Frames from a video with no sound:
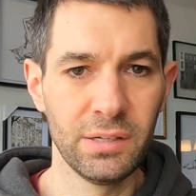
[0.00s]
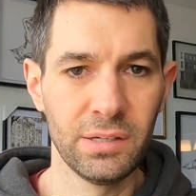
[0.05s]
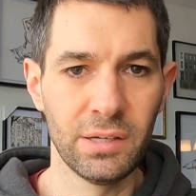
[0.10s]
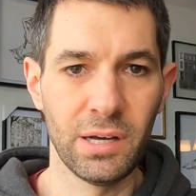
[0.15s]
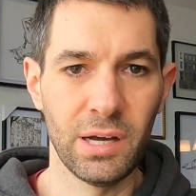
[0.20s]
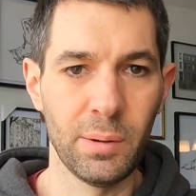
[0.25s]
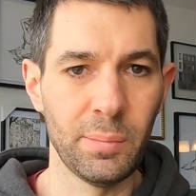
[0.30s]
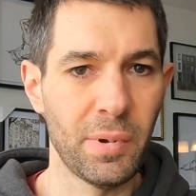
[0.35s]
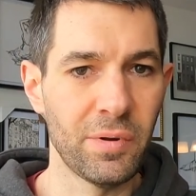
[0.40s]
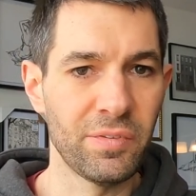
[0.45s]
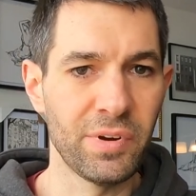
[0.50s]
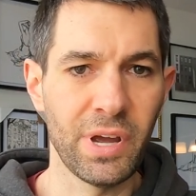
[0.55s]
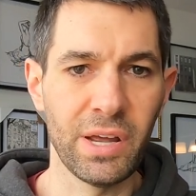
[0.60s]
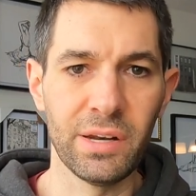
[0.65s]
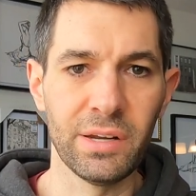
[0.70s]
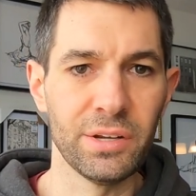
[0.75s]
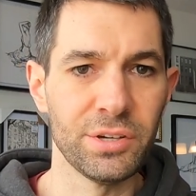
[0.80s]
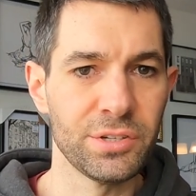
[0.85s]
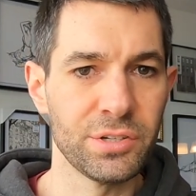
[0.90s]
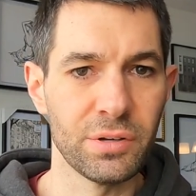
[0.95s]
Never had
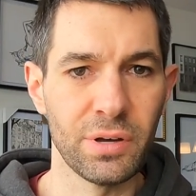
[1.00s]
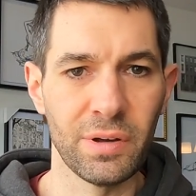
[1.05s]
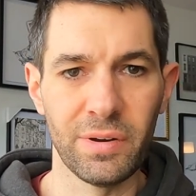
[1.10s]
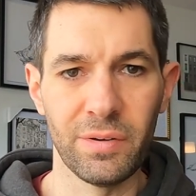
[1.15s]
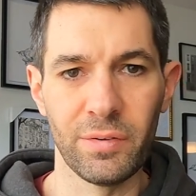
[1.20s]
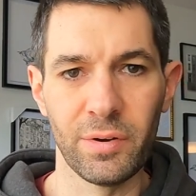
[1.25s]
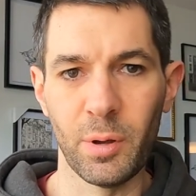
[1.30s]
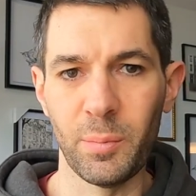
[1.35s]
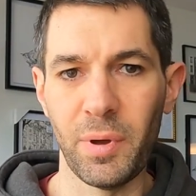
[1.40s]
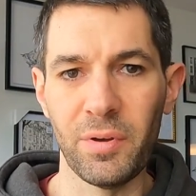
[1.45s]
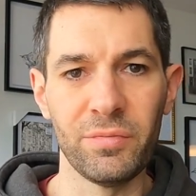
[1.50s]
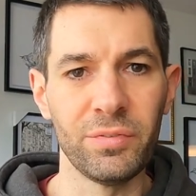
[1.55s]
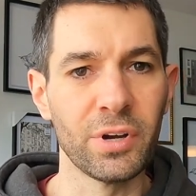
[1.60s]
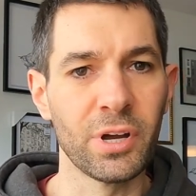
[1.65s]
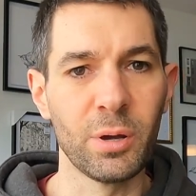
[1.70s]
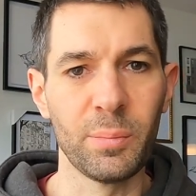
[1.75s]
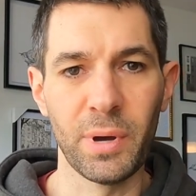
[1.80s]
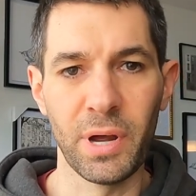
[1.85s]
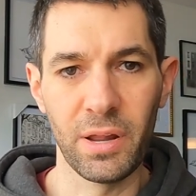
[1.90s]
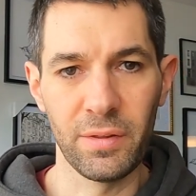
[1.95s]
an issue. I've never had my foot
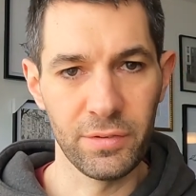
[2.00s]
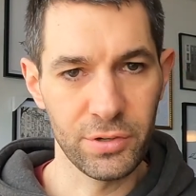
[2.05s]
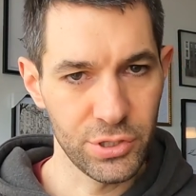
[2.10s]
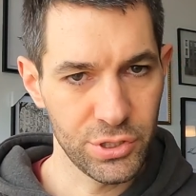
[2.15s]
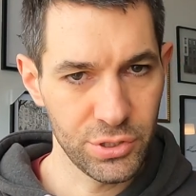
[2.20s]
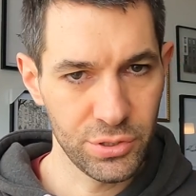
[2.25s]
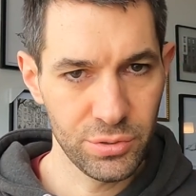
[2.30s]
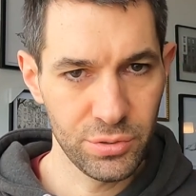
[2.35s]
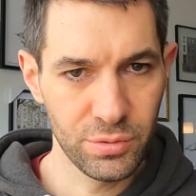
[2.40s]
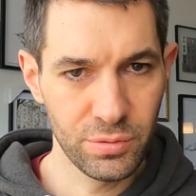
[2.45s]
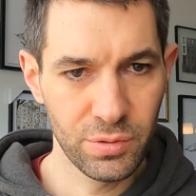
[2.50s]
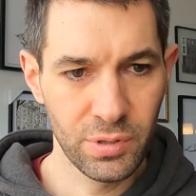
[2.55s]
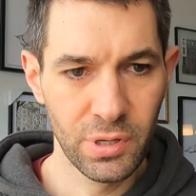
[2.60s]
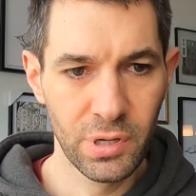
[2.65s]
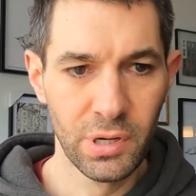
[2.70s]
come out of the shoe.